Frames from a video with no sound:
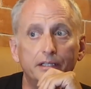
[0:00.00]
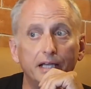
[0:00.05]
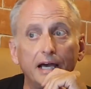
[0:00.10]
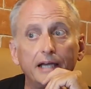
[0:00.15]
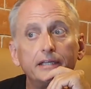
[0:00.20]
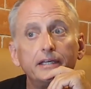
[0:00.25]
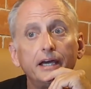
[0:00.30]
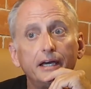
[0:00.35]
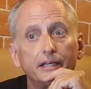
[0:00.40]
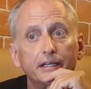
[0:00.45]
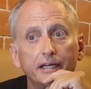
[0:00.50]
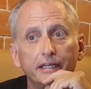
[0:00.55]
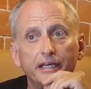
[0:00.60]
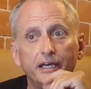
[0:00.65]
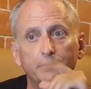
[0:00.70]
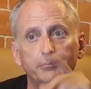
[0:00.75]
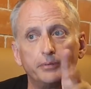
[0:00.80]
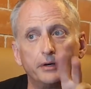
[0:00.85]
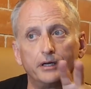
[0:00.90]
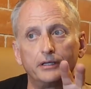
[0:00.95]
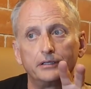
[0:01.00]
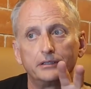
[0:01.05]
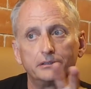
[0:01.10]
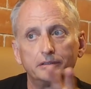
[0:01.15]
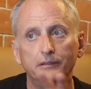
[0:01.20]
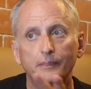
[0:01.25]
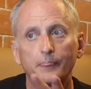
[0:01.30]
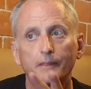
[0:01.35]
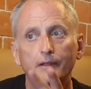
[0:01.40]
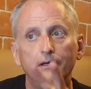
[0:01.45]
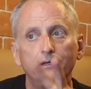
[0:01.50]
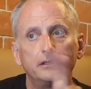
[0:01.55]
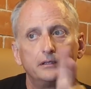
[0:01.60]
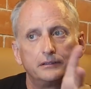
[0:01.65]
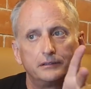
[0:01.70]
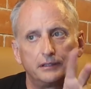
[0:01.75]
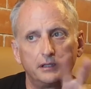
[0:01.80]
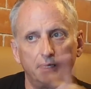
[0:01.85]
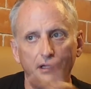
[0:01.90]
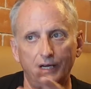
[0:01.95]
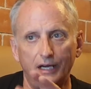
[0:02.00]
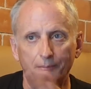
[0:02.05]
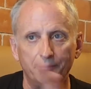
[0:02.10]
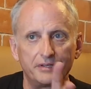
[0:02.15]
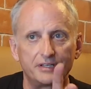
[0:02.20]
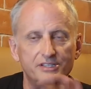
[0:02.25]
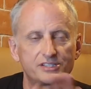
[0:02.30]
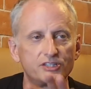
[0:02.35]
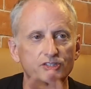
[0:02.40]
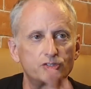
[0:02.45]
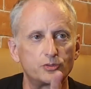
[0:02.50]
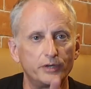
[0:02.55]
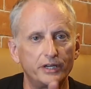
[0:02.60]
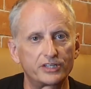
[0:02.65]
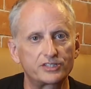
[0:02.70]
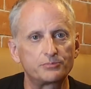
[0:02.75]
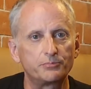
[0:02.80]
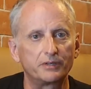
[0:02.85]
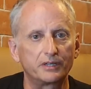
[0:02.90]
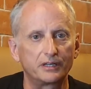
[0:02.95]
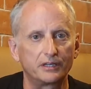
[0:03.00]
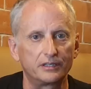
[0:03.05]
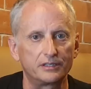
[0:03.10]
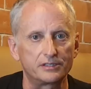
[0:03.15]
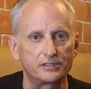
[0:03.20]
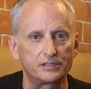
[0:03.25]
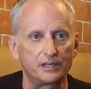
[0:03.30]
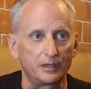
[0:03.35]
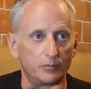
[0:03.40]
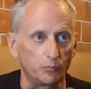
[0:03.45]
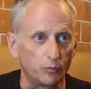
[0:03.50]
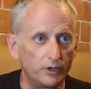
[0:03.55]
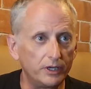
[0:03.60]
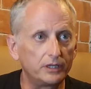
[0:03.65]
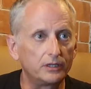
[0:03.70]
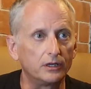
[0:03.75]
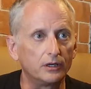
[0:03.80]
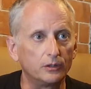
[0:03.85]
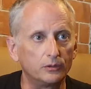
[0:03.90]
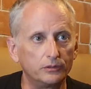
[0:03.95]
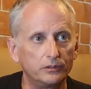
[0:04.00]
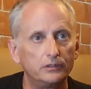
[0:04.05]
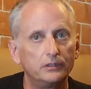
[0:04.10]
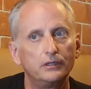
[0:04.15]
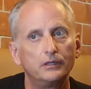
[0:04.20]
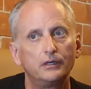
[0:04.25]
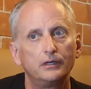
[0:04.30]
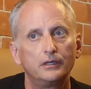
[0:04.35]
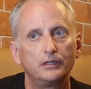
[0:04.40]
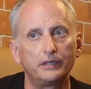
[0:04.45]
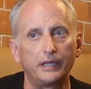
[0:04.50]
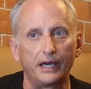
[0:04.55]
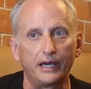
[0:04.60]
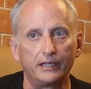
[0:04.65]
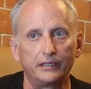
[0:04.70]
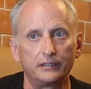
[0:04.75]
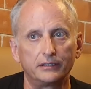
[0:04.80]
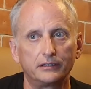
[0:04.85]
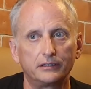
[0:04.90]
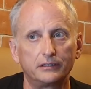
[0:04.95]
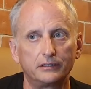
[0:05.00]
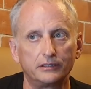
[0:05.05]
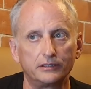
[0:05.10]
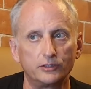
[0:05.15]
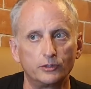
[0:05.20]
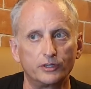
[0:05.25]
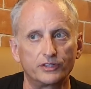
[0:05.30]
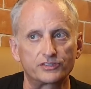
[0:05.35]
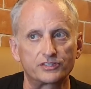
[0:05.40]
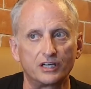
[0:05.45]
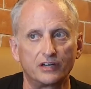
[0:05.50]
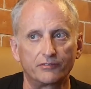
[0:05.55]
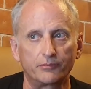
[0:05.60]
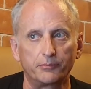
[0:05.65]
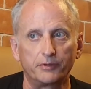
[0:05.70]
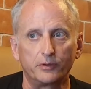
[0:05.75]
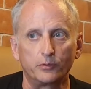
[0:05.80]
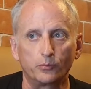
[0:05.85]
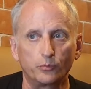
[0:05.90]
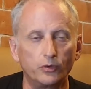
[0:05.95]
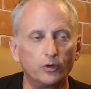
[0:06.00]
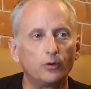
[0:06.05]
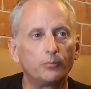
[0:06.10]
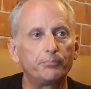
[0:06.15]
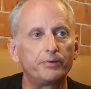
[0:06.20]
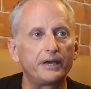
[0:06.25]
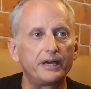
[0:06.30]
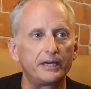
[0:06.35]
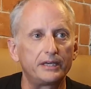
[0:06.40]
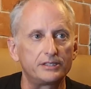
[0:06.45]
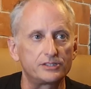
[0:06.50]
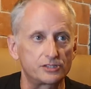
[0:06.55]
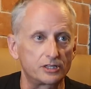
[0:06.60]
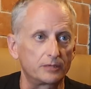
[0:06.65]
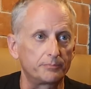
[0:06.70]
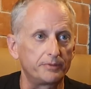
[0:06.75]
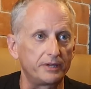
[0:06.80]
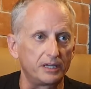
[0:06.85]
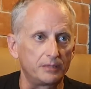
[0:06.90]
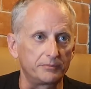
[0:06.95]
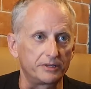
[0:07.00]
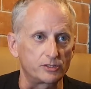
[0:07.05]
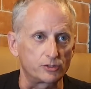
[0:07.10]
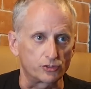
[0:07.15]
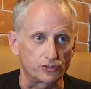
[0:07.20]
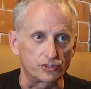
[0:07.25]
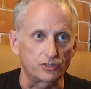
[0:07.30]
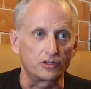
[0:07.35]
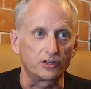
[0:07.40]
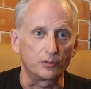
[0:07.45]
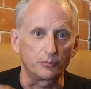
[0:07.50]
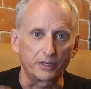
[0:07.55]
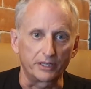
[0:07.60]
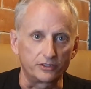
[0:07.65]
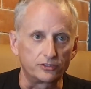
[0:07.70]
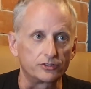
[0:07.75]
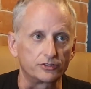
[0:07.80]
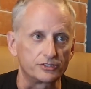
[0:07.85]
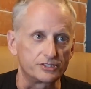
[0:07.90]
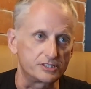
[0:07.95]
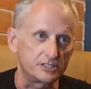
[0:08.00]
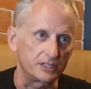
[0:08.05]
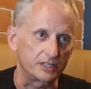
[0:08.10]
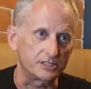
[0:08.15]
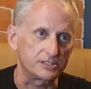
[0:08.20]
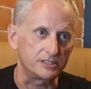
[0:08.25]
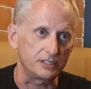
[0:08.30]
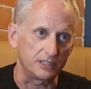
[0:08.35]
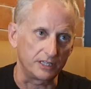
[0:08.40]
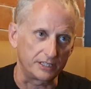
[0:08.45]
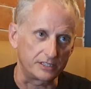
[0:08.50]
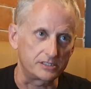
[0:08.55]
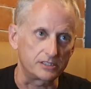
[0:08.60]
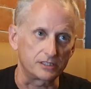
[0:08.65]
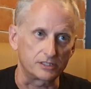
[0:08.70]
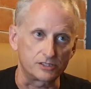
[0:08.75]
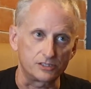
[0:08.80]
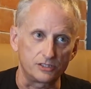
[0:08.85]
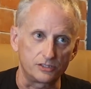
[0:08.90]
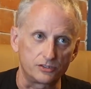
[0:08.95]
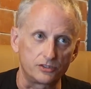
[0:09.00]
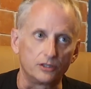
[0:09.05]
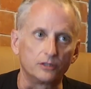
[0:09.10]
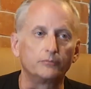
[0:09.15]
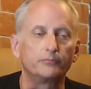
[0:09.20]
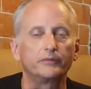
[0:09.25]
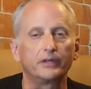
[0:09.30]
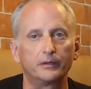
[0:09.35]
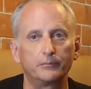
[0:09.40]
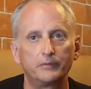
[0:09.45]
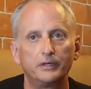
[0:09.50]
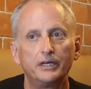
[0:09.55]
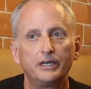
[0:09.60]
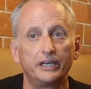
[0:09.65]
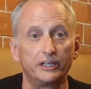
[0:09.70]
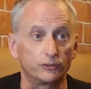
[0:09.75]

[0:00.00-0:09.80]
Not yet, not yet. But I'm in a situation because I'm widowed that the U.S. government will pay, start paying my Social Security when I turn 60, not 62. Really? Yep.